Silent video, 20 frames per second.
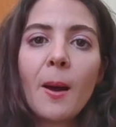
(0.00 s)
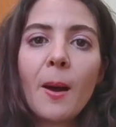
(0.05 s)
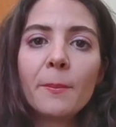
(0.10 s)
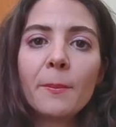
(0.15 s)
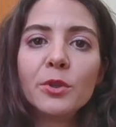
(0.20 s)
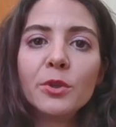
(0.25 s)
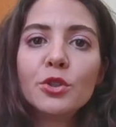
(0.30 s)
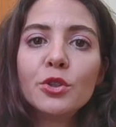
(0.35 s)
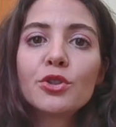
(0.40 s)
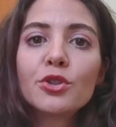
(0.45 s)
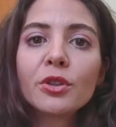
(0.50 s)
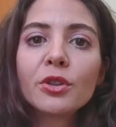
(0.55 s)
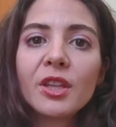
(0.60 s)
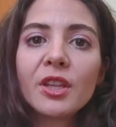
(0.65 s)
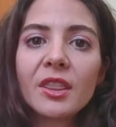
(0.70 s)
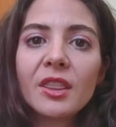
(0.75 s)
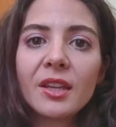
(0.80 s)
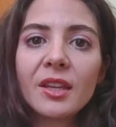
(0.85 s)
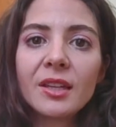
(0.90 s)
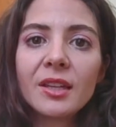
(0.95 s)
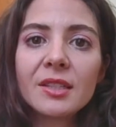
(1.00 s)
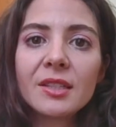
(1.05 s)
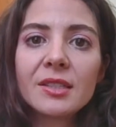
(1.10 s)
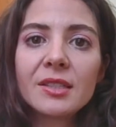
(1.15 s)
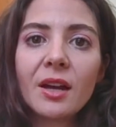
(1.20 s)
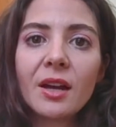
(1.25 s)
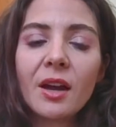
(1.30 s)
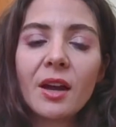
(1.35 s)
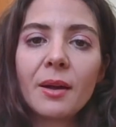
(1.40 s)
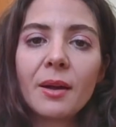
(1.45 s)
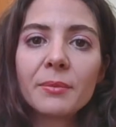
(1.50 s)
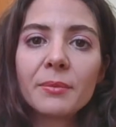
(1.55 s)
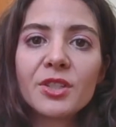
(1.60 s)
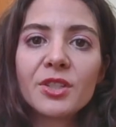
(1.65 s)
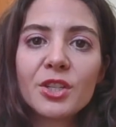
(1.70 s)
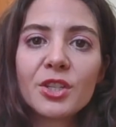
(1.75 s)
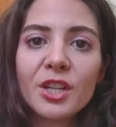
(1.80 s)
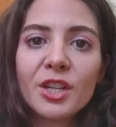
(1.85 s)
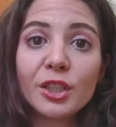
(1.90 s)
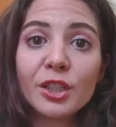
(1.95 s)
usually things
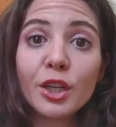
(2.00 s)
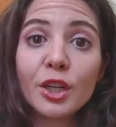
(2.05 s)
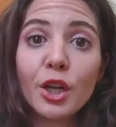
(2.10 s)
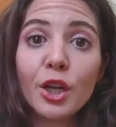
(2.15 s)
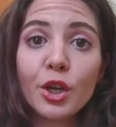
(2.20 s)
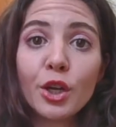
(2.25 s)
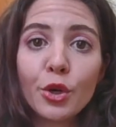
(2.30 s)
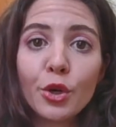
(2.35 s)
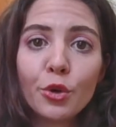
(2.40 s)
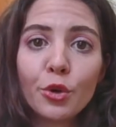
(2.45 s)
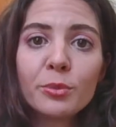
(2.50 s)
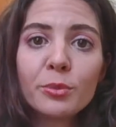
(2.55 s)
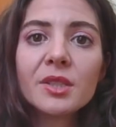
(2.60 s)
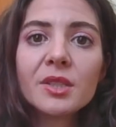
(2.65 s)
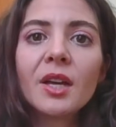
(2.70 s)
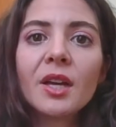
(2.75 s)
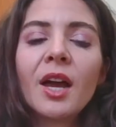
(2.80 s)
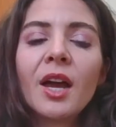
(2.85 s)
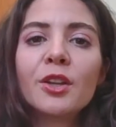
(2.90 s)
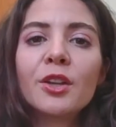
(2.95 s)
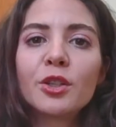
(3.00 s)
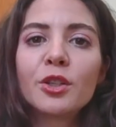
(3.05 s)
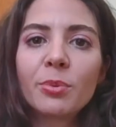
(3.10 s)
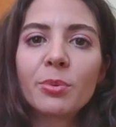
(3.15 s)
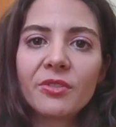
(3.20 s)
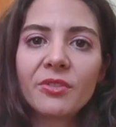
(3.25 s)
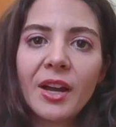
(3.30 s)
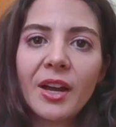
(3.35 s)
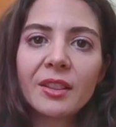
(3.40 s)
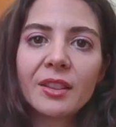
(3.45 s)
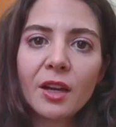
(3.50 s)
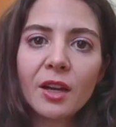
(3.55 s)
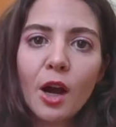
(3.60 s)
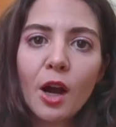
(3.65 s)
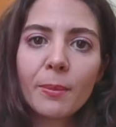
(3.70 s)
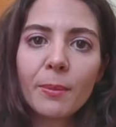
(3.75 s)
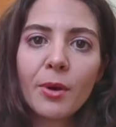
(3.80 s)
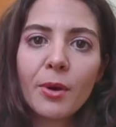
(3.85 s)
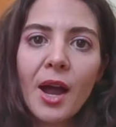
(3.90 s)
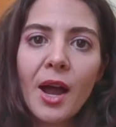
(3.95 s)
such as legumes to provide the
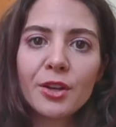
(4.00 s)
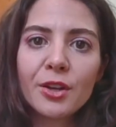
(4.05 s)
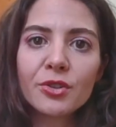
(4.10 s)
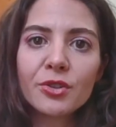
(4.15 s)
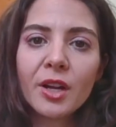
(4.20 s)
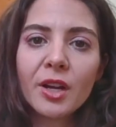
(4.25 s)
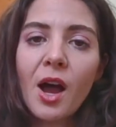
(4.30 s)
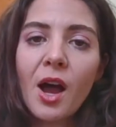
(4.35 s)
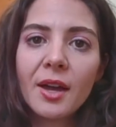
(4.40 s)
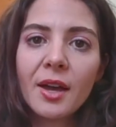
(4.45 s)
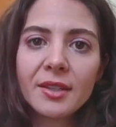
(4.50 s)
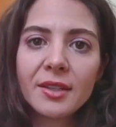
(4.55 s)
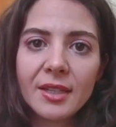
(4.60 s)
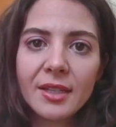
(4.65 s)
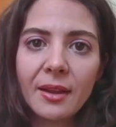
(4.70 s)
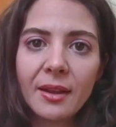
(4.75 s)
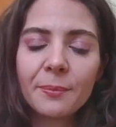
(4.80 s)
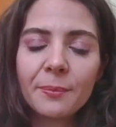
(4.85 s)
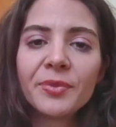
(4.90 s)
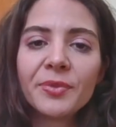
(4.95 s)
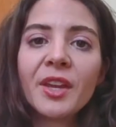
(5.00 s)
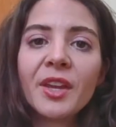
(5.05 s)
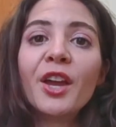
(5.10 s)
carbohydrate content.